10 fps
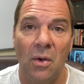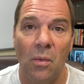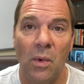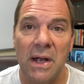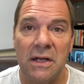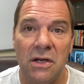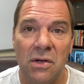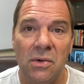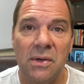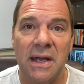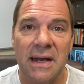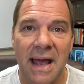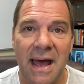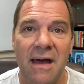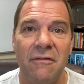when you can
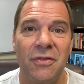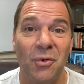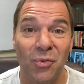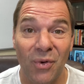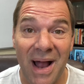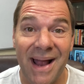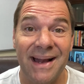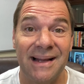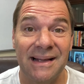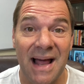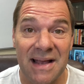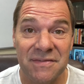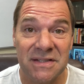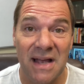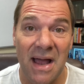have the right
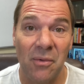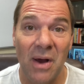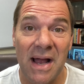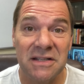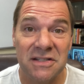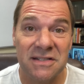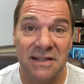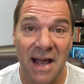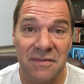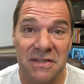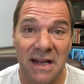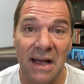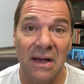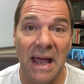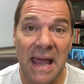lifestyle, righteous
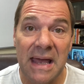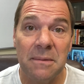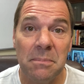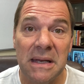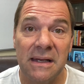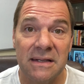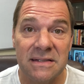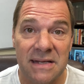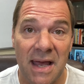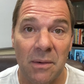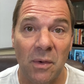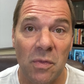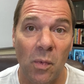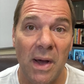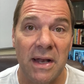lifestyle, and be content
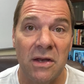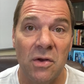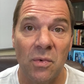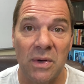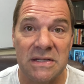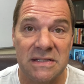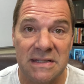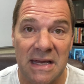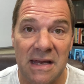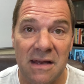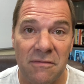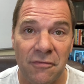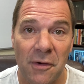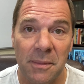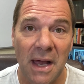with what you receive
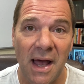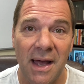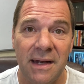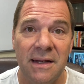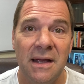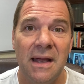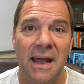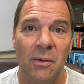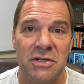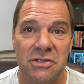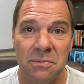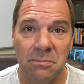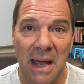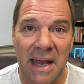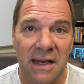from God, what you
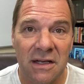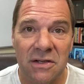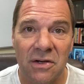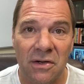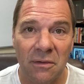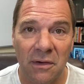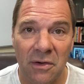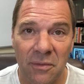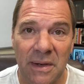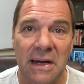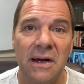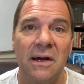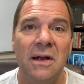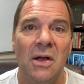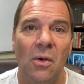make in your
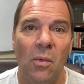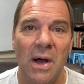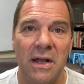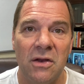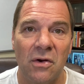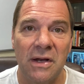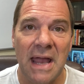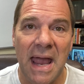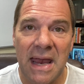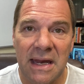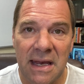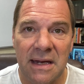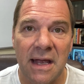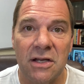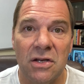career, what you're
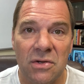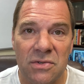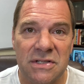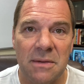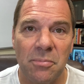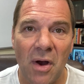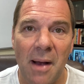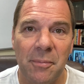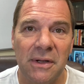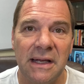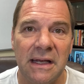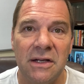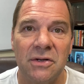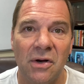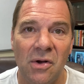gaining and using properly
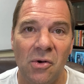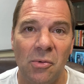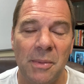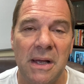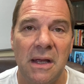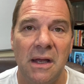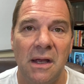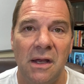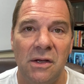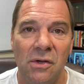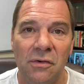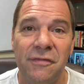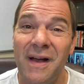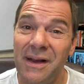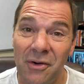in your home, you'll
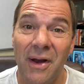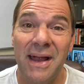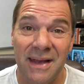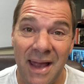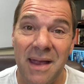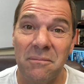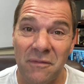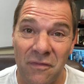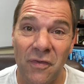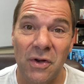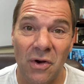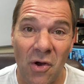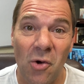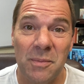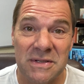find great gain for your
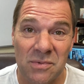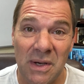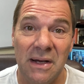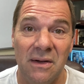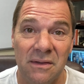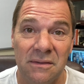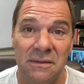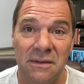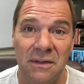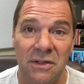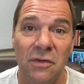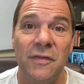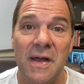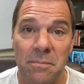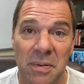home as well. You'll
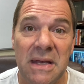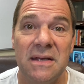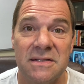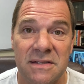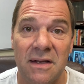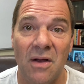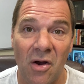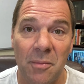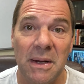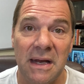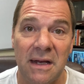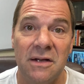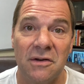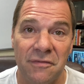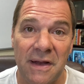find peace and harmony
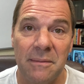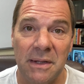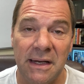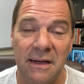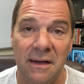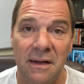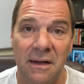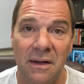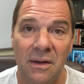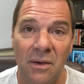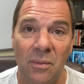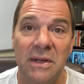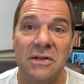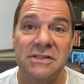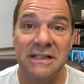in your family when
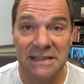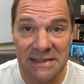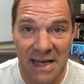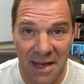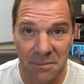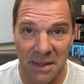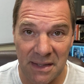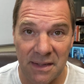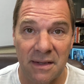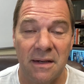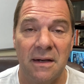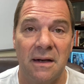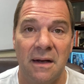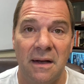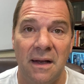there's contentment
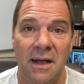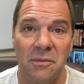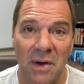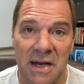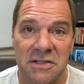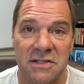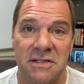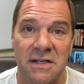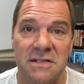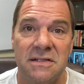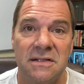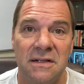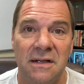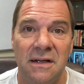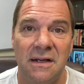and righteousness
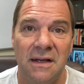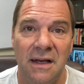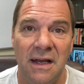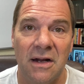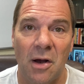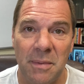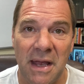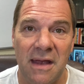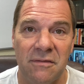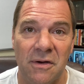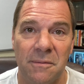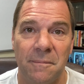in our behavior.